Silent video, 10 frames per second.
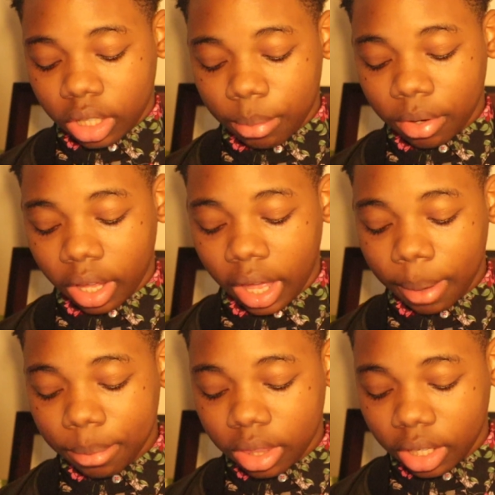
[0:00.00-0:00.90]
I'm not
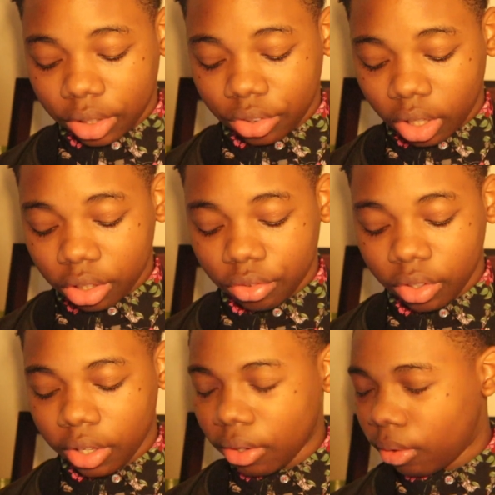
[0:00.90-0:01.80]
happy that I saw this
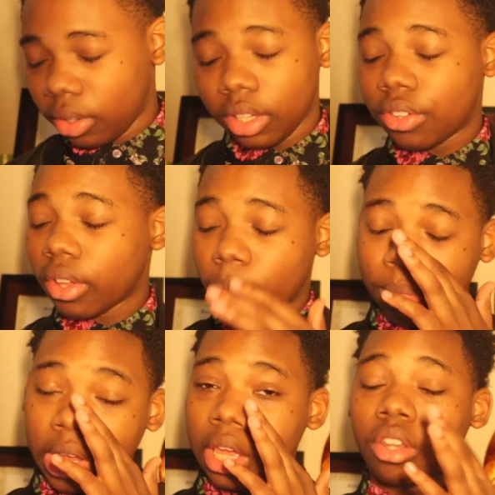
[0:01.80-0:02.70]
video. It's
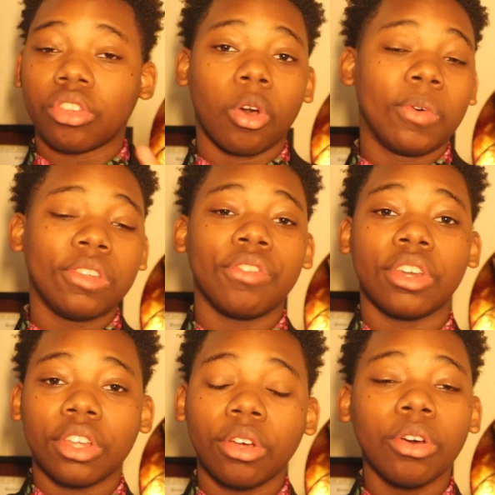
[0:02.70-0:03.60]
Candace Owens'
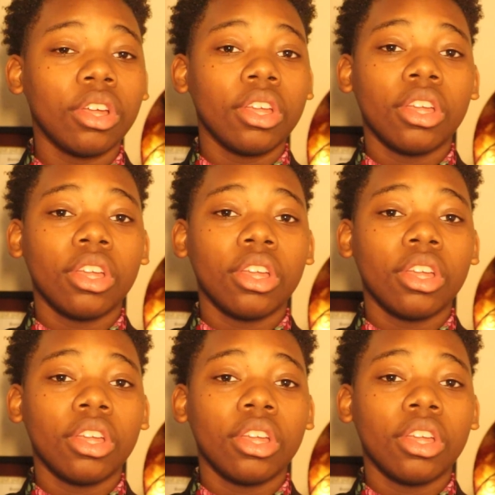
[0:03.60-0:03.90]
video